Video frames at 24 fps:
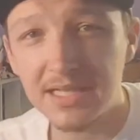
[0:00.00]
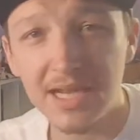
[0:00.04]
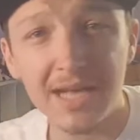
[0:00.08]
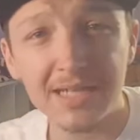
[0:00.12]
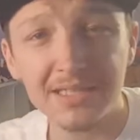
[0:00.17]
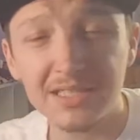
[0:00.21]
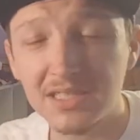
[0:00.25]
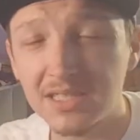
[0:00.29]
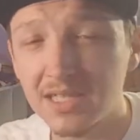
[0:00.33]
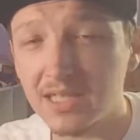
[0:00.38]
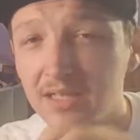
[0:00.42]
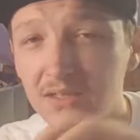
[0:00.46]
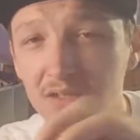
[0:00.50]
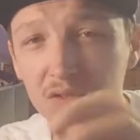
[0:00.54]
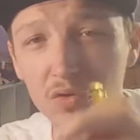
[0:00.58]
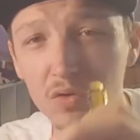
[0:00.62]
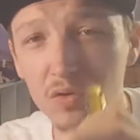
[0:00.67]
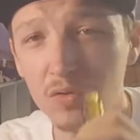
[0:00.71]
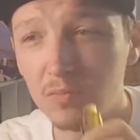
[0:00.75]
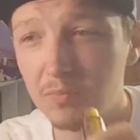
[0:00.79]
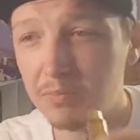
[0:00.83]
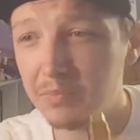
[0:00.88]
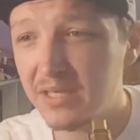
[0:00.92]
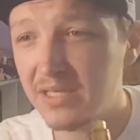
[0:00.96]
not just like a
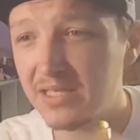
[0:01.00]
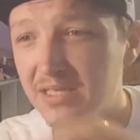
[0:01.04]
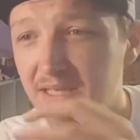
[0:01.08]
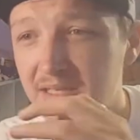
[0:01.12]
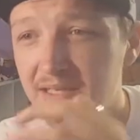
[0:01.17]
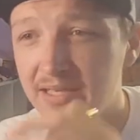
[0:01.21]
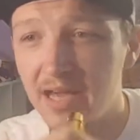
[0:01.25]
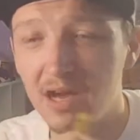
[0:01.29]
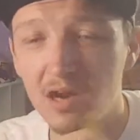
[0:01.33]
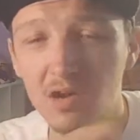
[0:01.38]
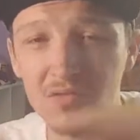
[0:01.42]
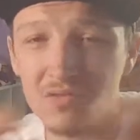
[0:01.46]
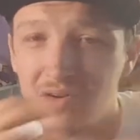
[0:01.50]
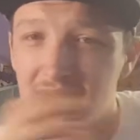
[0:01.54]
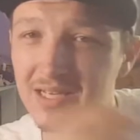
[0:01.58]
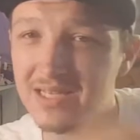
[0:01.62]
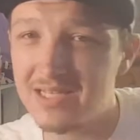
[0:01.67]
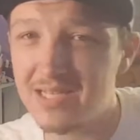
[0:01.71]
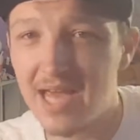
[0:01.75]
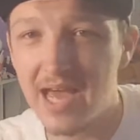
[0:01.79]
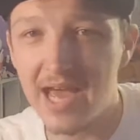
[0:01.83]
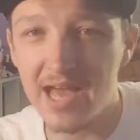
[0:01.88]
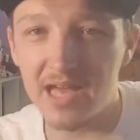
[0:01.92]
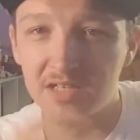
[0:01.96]
little piece of Delrin
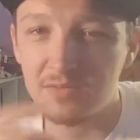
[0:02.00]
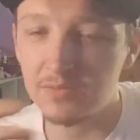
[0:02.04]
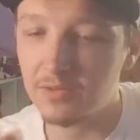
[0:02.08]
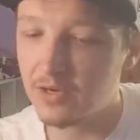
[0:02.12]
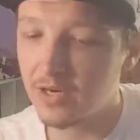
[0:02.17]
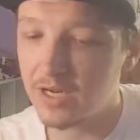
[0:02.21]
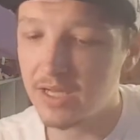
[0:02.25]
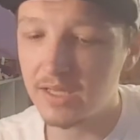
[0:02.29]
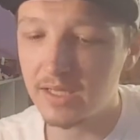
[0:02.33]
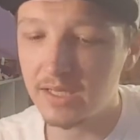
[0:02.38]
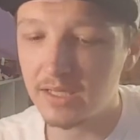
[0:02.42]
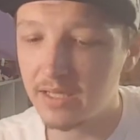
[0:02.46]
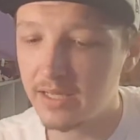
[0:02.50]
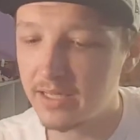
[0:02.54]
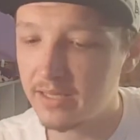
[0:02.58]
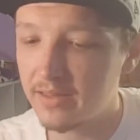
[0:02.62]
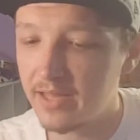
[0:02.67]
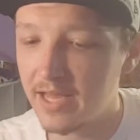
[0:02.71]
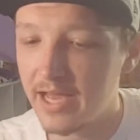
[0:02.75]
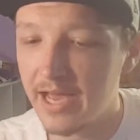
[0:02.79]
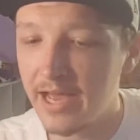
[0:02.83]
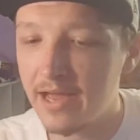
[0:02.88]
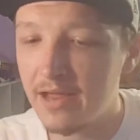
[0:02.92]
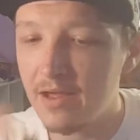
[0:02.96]
attachment or anything like
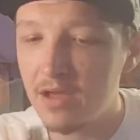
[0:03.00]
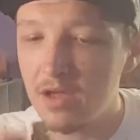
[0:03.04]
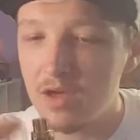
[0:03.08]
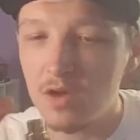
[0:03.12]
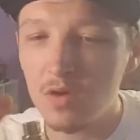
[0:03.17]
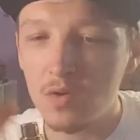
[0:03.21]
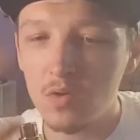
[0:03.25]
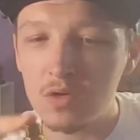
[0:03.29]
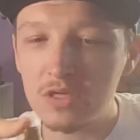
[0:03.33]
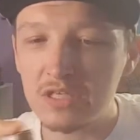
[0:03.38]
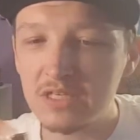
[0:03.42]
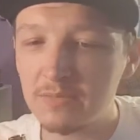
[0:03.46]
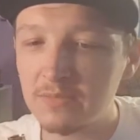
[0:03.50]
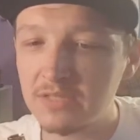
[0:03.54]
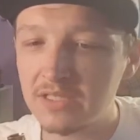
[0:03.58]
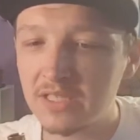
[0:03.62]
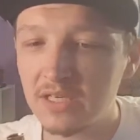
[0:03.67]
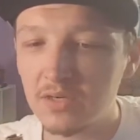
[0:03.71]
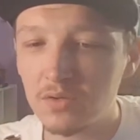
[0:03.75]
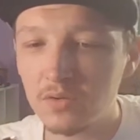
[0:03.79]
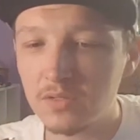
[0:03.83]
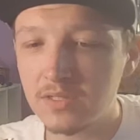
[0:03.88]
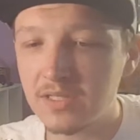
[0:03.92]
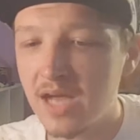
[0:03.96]
that, or something to
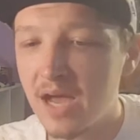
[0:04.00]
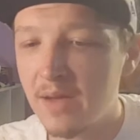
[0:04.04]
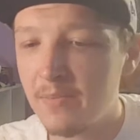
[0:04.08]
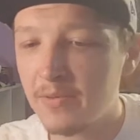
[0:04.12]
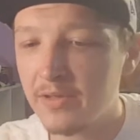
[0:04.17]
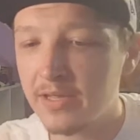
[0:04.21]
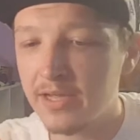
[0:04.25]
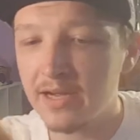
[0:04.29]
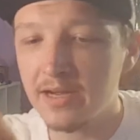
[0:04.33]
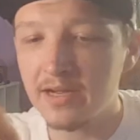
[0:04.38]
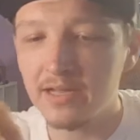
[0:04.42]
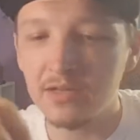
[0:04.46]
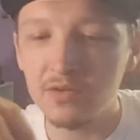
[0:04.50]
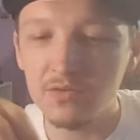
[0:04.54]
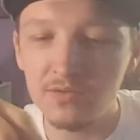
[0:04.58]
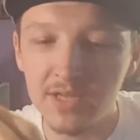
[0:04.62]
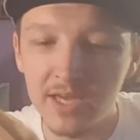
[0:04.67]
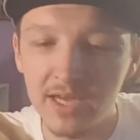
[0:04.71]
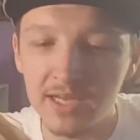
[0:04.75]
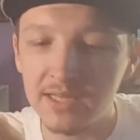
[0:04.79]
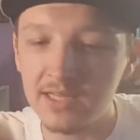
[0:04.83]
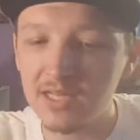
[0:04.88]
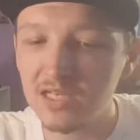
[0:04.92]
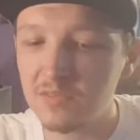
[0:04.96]
stick on top of there. You
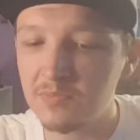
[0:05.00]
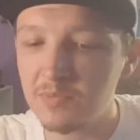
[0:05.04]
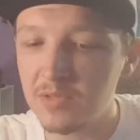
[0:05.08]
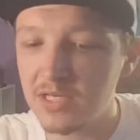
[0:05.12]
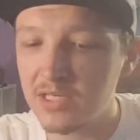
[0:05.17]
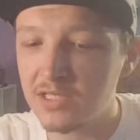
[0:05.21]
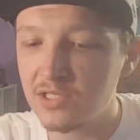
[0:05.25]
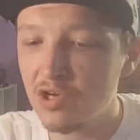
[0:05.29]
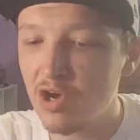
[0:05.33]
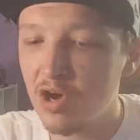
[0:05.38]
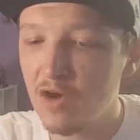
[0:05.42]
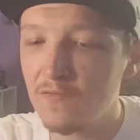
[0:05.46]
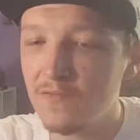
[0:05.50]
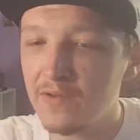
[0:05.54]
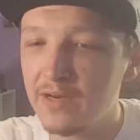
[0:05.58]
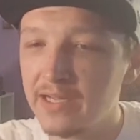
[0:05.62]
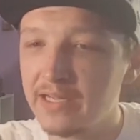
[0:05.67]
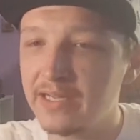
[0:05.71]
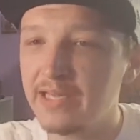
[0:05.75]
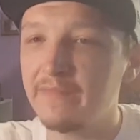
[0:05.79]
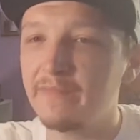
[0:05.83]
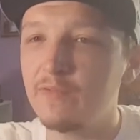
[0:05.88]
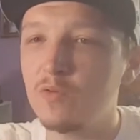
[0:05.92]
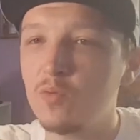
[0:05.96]
take this piece off and
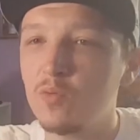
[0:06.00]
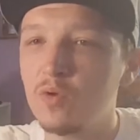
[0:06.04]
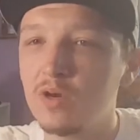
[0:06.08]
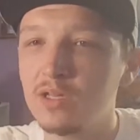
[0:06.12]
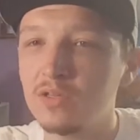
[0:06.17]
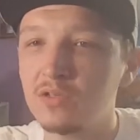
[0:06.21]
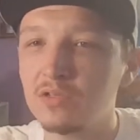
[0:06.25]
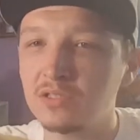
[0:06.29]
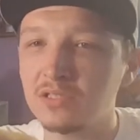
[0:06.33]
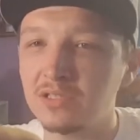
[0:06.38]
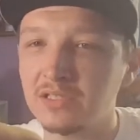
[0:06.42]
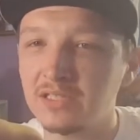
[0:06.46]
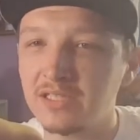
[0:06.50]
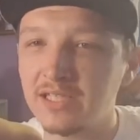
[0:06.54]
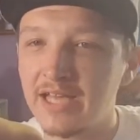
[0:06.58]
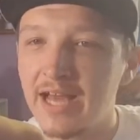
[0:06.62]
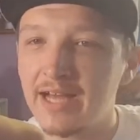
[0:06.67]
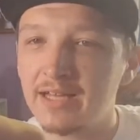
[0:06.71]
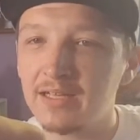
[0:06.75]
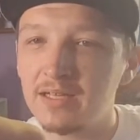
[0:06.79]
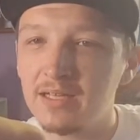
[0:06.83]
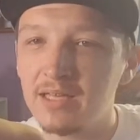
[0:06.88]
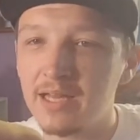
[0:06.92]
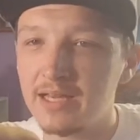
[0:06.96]
they give you one that looks
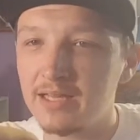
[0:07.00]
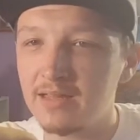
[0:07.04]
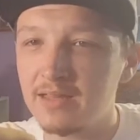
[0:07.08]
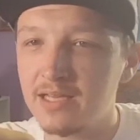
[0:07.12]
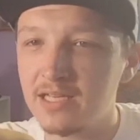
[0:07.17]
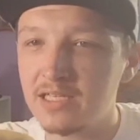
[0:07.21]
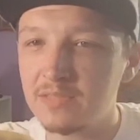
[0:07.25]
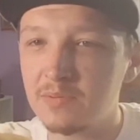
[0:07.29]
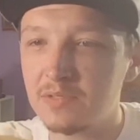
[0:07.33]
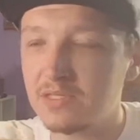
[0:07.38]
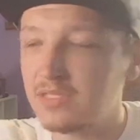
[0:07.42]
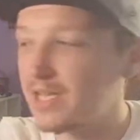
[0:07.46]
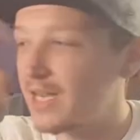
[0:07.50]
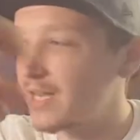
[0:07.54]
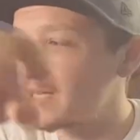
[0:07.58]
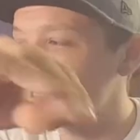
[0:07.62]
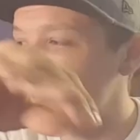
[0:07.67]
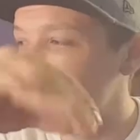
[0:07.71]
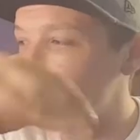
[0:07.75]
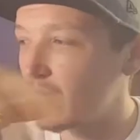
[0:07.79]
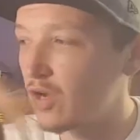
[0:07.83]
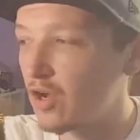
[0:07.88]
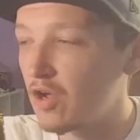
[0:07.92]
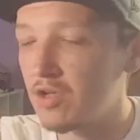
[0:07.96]
exactly like this,
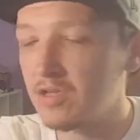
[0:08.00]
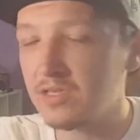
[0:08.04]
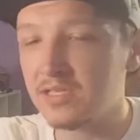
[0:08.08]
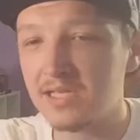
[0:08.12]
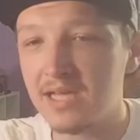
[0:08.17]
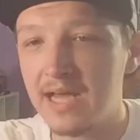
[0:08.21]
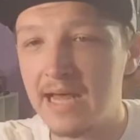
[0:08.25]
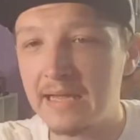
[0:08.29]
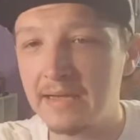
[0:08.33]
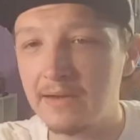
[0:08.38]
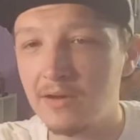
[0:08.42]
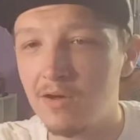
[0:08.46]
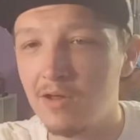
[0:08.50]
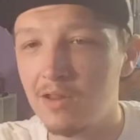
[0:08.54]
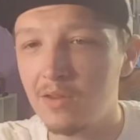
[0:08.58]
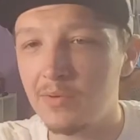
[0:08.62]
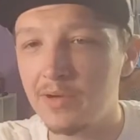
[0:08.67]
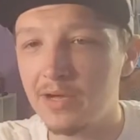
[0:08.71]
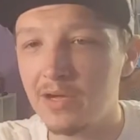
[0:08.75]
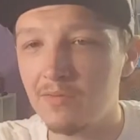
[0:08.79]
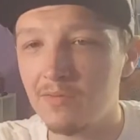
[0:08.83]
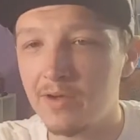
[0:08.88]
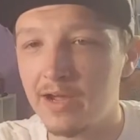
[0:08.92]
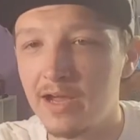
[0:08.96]
besides it's all solid all the
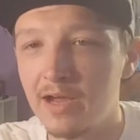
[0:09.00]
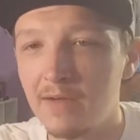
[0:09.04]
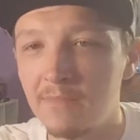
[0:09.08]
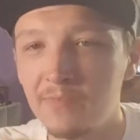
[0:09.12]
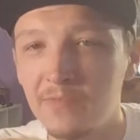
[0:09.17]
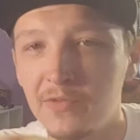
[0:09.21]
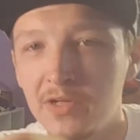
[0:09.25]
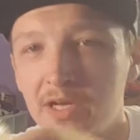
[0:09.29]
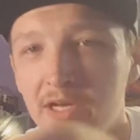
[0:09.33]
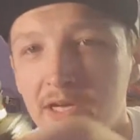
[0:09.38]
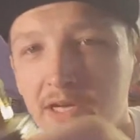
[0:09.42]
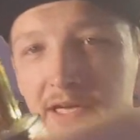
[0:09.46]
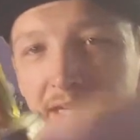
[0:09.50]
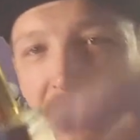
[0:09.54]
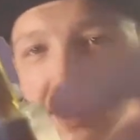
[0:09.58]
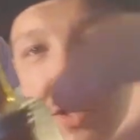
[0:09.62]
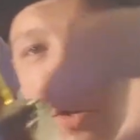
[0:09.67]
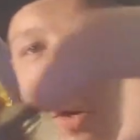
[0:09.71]
way around. It